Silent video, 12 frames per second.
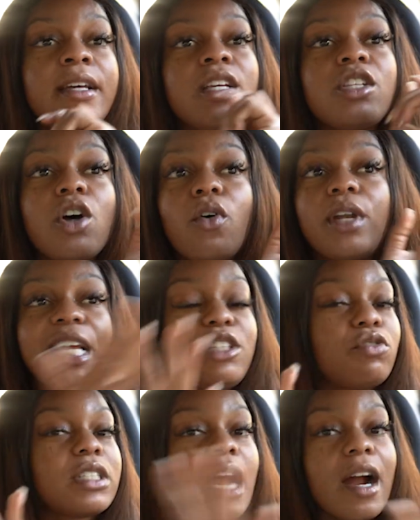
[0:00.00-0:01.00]
So
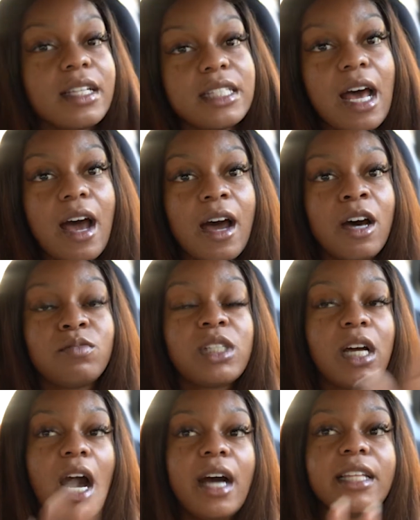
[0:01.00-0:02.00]
this was our time
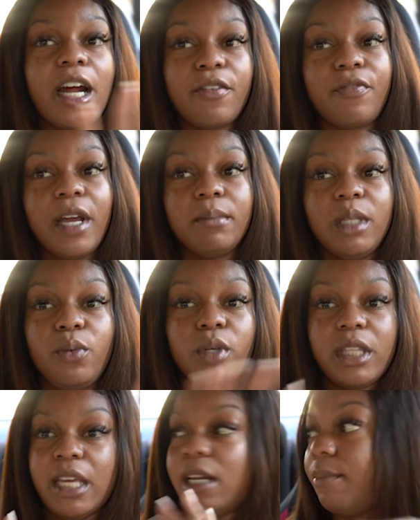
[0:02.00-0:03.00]
to call our family
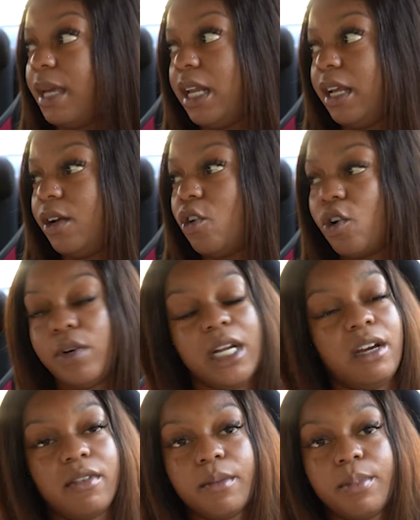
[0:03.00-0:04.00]
within a minute or
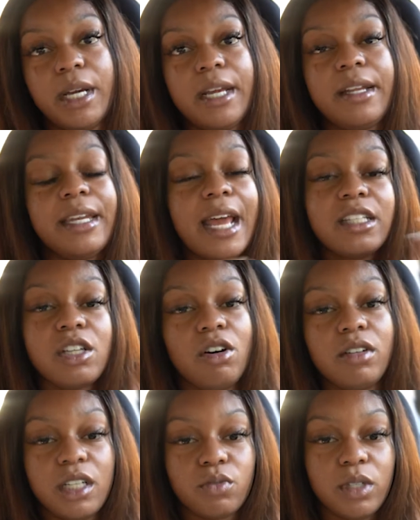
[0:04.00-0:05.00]
whatever, but they
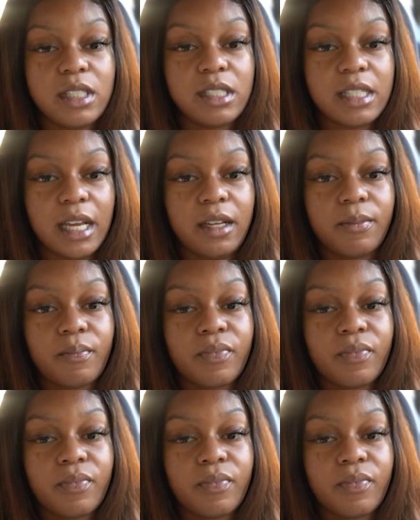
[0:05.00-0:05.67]
told us what to say.